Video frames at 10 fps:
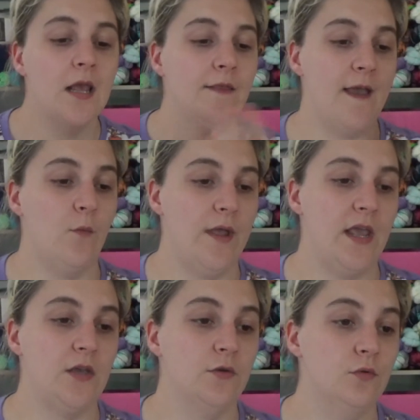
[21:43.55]
That way
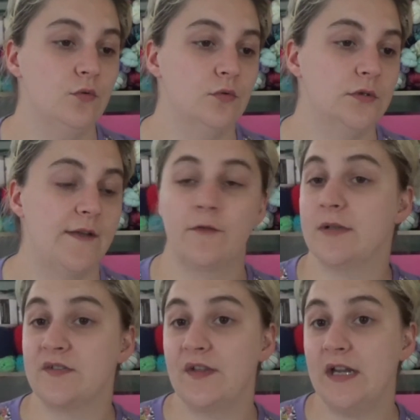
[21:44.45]
you will never
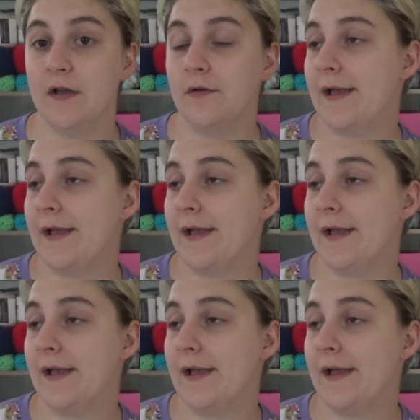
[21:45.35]
miss a video.